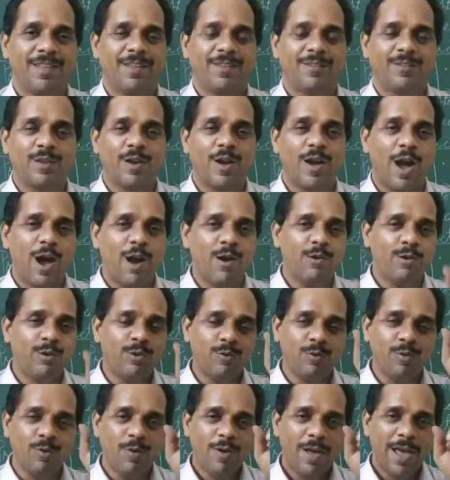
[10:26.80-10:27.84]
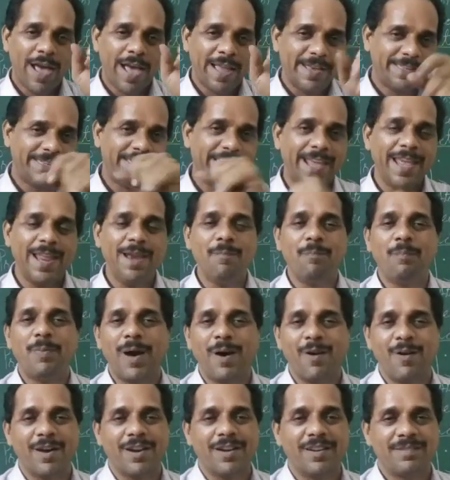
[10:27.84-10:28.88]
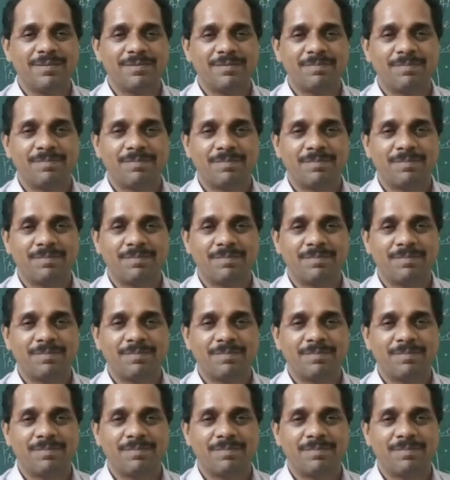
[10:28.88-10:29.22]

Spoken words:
So how to attain power,